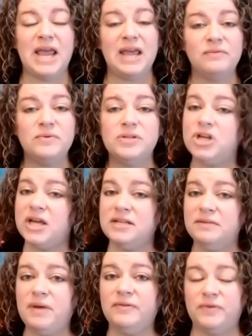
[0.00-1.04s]
and
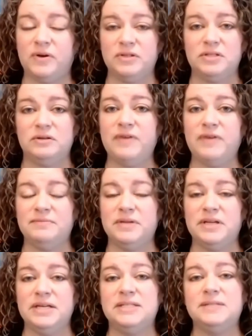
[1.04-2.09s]
rejected by foster
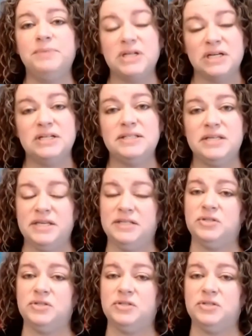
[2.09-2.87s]
families because he's